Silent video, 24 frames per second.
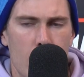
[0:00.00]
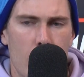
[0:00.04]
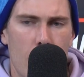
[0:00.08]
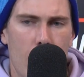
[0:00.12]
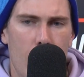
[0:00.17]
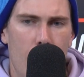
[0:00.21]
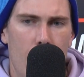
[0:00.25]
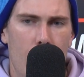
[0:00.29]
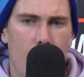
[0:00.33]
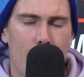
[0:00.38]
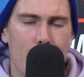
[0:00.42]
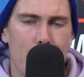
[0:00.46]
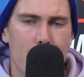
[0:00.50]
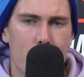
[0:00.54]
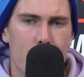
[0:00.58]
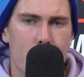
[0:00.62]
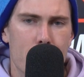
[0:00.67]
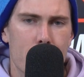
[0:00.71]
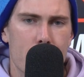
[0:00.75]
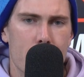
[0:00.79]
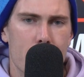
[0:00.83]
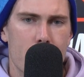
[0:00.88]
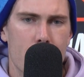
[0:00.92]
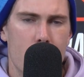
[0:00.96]

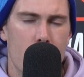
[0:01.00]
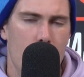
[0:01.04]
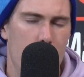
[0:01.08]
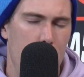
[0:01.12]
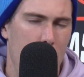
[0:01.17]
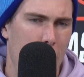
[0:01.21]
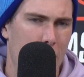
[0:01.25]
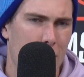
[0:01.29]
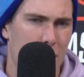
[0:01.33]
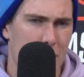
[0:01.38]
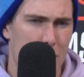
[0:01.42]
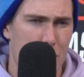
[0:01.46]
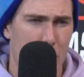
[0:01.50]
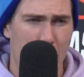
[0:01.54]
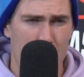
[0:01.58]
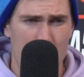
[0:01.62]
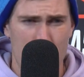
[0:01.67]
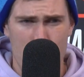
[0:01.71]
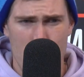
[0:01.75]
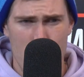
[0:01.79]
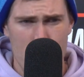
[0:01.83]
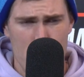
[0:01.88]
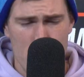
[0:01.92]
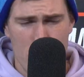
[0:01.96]
Paddy
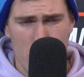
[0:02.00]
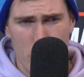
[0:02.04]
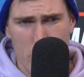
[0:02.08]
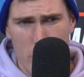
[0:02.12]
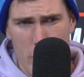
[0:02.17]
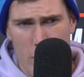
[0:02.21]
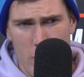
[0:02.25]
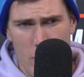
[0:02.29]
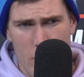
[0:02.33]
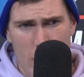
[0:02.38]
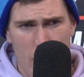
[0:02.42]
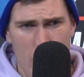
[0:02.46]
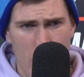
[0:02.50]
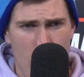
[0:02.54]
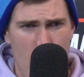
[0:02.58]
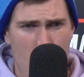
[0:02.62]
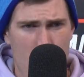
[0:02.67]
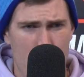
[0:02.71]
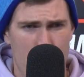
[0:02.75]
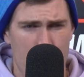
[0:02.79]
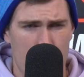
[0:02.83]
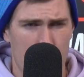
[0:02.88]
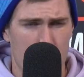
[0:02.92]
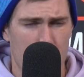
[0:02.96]
Dangerfield being the head of the
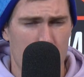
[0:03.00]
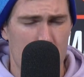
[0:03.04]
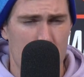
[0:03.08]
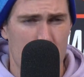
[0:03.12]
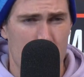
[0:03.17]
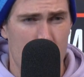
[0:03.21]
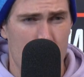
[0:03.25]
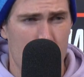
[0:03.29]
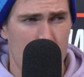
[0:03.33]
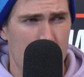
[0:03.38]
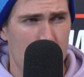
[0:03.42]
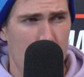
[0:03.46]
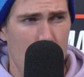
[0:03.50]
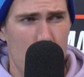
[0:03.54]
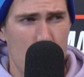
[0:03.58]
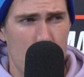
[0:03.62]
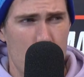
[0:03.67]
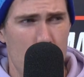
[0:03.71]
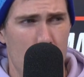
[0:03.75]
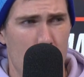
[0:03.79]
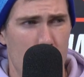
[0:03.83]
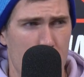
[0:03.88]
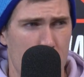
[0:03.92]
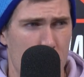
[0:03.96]
AFL Players
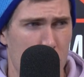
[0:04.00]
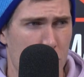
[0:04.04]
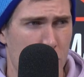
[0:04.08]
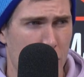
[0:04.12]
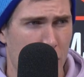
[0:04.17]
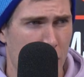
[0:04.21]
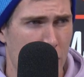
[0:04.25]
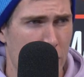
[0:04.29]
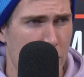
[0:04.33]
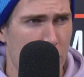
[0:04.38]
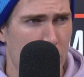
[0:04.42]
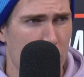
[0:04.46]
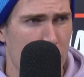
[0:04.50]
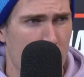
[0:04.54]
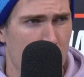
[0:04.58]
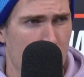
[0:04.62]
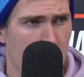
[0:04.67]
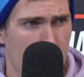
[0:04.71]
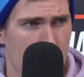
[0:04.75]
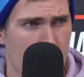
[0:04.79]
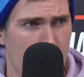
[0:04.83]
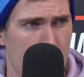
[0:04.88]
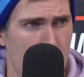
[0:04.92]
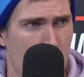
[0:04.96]
Association always was kind of
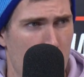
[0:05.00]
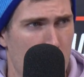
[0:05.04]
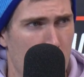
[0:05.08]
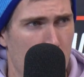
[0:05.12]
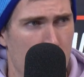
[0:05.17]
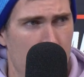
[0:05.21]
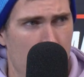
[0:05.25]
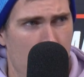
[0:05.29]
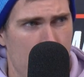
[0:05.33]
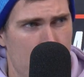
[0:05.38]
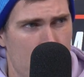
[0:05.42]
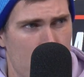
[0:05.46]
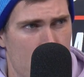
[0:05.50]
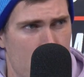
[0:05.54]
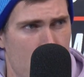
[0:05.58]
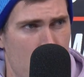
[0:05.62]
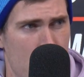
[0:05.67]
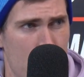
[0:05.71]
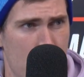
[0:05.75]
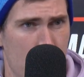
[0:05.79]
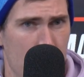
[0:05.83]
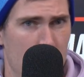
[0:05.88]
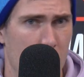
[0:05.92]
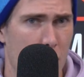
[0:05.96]
one of those people of that
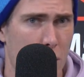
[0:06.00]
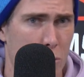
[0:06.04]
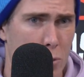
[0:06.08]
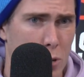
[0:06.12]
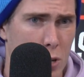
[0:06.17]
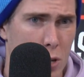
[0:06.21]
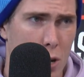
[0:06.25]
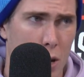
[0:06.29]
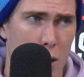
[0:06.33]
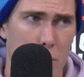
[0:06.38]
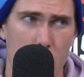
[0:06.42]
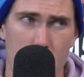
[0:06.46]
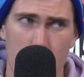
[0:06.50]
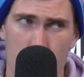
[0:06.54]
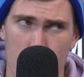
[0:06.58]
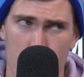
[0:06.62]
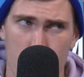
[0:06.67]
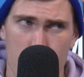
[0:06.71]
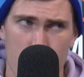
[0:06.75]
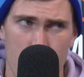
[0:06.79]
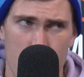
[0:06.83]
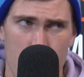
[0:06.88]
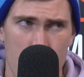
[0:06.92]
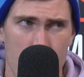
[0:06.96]
generation, along with Scott
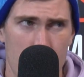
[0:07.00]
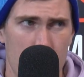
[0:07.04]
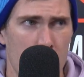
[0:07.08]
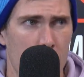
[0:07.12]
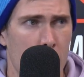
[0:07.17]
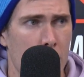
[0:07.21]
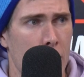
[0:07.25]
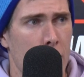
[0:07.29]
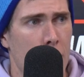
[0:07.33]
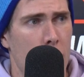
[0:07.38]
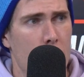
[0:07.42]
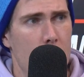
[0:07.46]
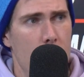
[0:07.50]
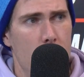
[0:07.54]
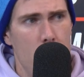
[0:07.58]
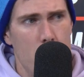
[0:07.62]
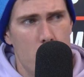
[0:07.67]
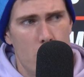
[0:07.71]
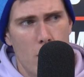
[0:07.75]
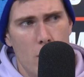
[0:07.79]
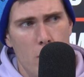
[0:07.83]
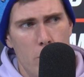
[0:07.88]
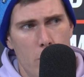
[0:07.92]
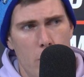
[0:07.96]
Pendlebury and
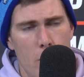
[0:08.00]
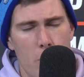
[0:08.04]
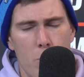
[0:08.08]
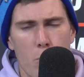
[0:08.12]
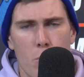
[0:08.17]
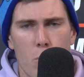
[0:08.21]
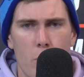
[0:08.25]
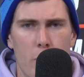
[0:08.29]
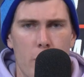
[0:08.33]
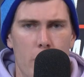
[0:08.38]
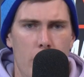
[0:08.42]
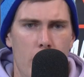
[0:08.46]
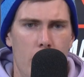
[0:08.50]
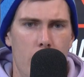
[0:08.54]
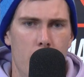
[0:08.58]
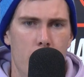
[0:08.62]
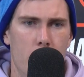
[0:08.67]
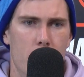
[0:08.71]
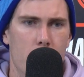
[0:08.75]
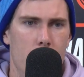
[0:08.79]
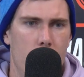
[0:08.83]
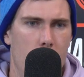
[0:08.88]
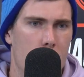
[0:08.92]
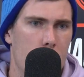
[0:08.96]
these kind of people. And
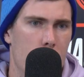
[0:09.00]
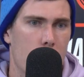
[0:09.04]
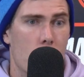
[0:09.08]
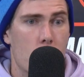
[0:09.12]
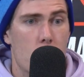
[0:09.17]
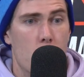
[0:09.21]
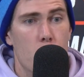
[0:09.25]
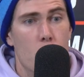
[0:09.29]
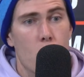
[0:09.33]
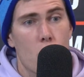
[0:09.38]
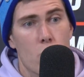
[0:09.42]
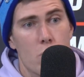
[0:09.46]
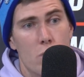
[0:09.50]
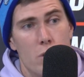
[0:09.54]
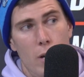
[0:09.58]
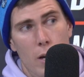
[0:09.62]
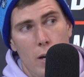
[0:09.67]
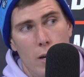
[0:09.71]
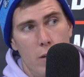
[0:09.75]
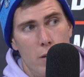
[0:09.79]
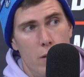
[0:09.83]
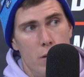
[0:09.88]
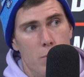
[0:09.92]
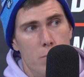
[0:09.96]
then now Darcy Moore is the
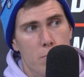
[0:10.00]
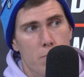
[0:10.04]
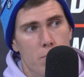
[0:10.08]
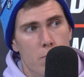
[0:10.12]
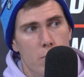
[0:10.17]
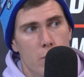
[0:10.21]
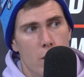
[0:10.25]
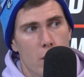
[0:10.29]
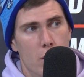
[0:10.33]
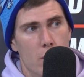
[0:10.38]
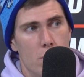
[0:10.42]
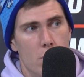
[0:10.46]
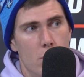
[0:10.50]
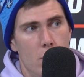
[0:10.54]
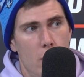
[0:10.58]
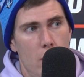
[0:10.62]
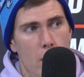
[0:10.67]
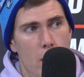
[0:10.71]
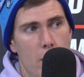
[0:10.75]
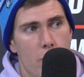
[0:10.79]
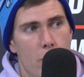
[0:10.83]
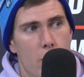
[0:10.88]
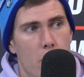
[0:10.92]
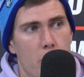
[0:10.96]
head of the
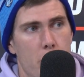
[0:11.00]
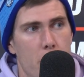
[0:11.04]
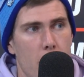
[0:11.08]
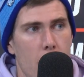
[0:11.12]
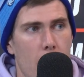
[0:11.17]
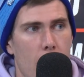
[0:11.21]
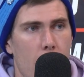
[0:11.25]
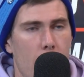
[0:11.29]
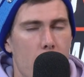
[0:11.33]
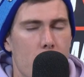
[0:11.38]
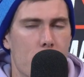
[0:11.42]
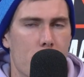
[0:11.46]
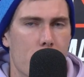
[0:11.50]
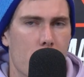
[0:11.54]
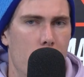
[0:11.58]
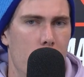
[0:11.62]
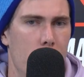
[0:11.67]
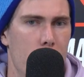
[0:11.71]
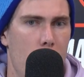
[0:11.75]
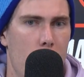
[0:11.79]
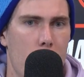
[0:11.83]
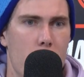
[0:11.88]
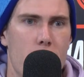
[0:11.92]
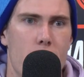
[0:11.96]
AFLPA, so
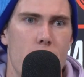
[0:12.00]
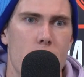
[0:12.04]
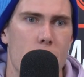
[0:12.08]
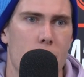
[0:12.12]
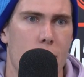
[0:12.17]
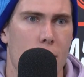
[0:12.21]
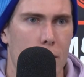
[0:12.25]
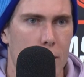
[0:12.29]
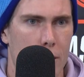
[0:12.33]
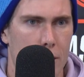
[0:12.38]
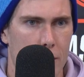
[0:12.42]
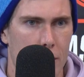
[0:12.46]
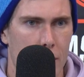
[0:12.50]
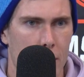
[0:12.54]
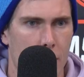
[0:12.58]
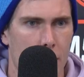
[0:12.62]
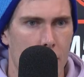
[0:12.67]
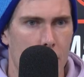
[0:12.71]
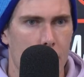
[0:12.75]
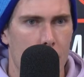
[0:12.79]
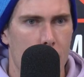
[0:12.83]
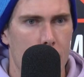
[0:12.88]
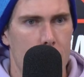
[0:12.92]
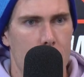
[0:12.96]
maybe he's kind
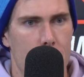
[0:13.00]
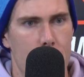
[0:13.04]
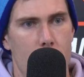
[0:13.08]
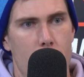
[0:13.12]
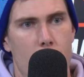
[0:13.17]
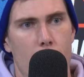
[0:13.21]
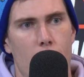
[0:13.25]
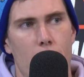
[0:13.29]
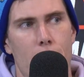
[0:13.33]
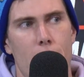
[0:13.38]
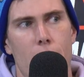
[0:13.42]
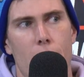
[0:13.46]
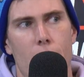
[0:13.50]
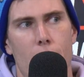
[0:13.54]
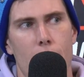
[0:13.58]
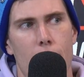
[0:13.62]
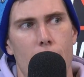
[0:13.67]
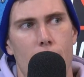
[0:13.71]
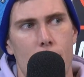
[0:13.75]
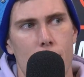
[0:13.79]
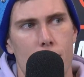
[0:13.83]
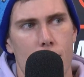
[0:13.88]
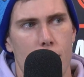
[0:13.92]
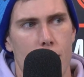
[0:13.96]
of becoming that
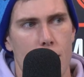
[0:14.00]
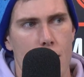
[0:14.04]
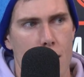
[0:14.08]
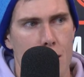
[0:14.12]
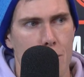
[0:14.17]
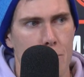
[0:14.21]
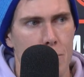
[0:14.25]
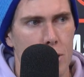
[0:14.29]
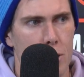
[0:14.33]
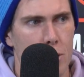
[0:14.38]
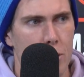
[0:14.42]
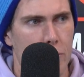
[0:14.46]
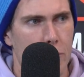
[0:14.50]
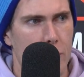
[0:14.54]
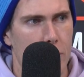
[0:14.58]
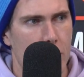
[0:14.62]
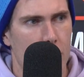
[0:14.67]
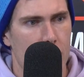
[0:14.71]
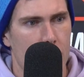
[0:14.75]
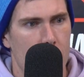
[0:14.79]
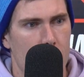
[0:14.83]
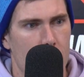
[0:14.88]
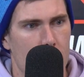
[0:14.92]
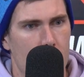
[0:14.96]
next kind of image of the